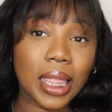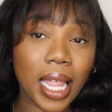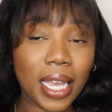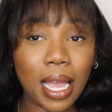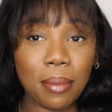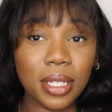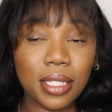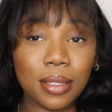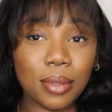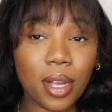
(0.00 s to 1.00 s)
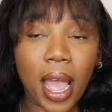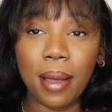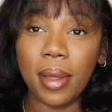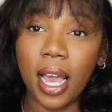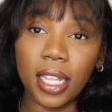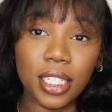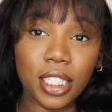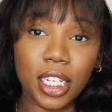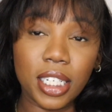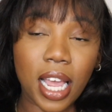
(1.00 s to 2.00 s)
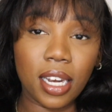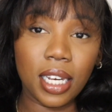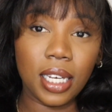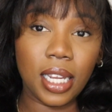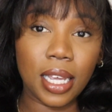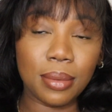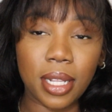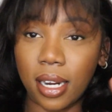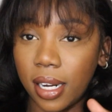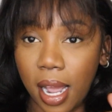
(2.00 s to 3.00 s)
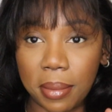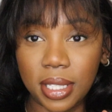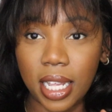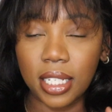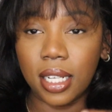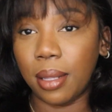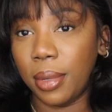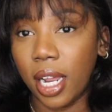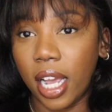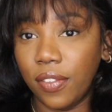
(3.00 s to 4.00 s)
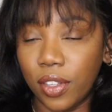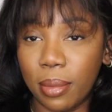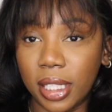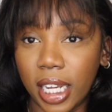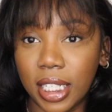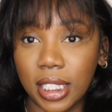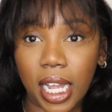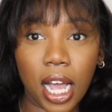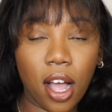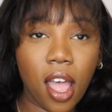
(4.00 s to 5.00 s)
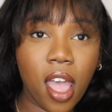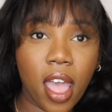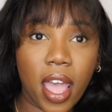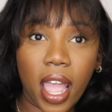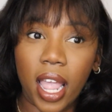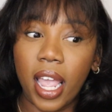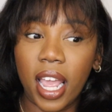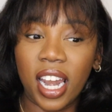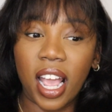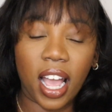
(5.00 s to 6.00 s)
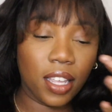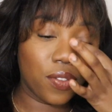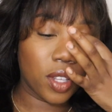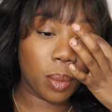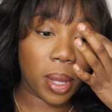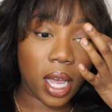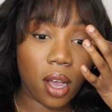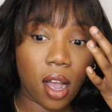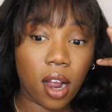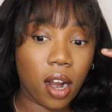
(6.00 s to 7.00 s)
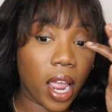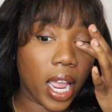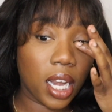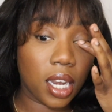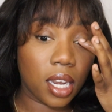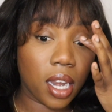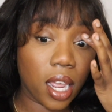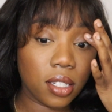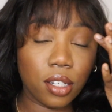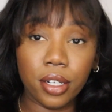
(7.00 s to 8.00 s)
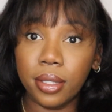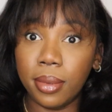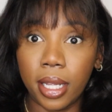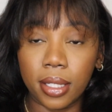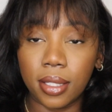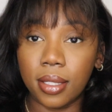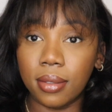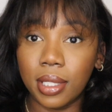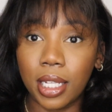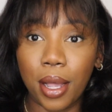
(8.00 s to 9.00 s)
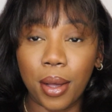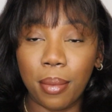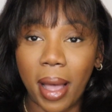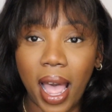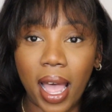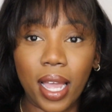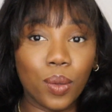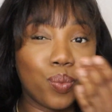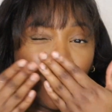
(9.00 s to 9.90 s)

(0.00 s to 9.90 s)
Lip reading: Like, comment, and subscribe, and holla at your girl down in the DMs, down in the comment section. Let me know how you feel about the hairstyle and how you feel about our 8 days of Christmas. So bye.